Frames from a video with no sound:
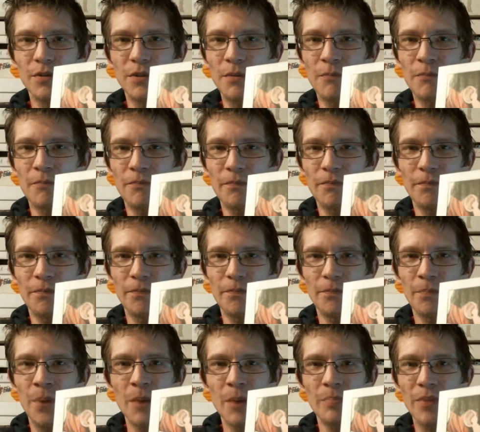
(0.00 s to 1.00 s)
the
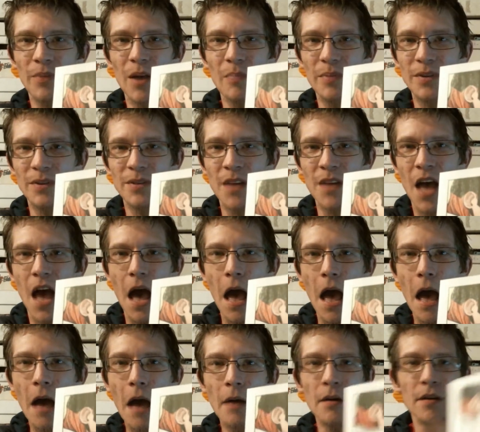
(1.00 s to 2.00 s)
piplup is that?